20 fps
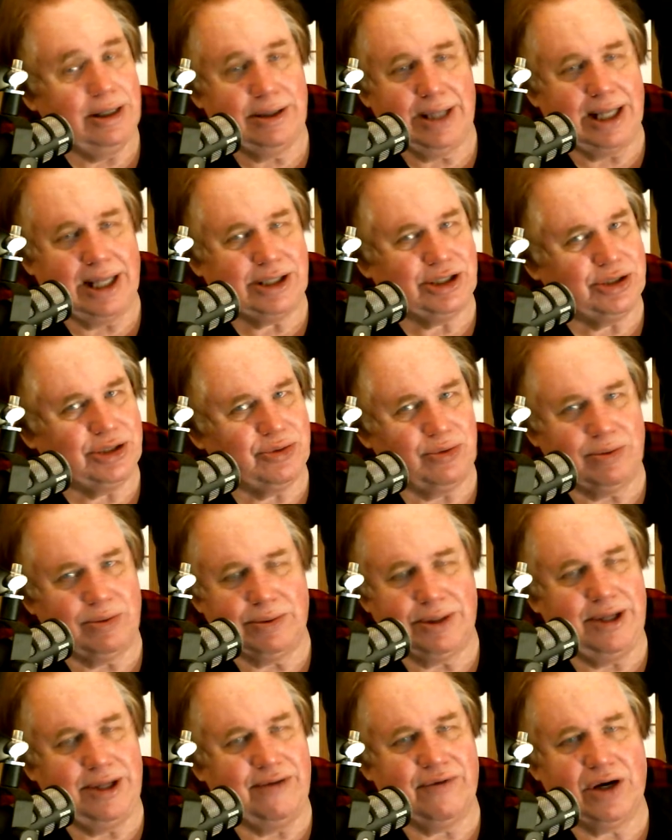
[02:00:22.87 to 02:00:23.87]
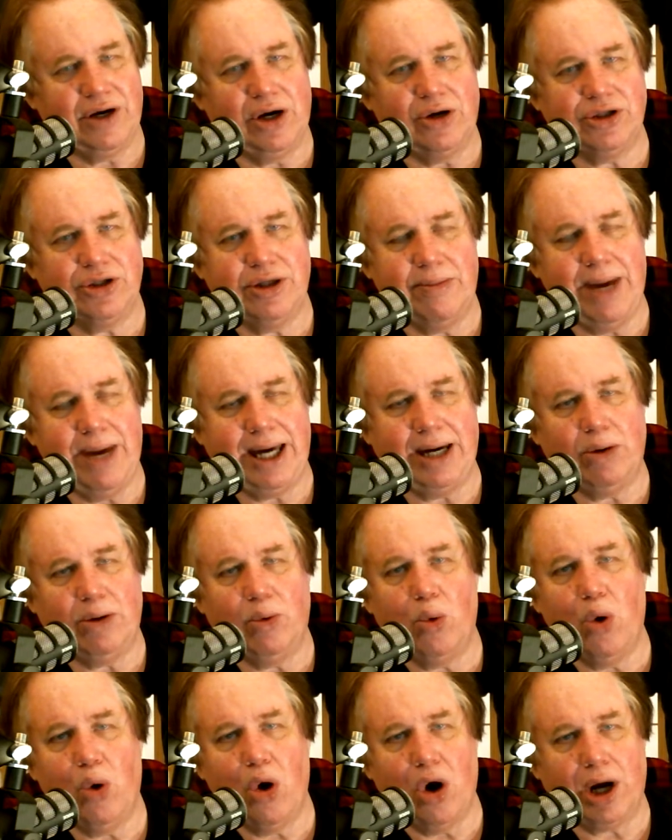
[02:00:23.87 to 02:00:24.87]
that's difficult to make it
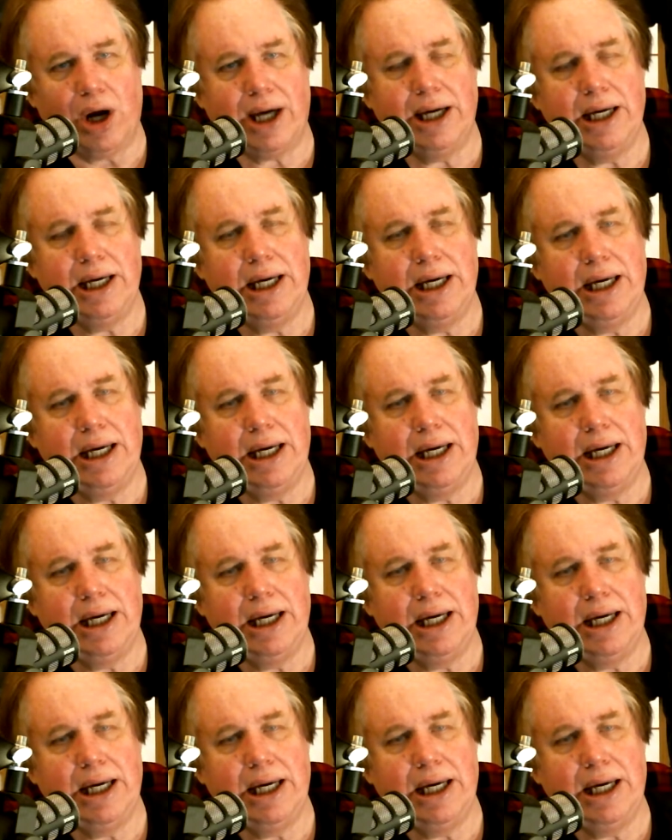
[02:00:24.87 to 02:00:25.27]
work,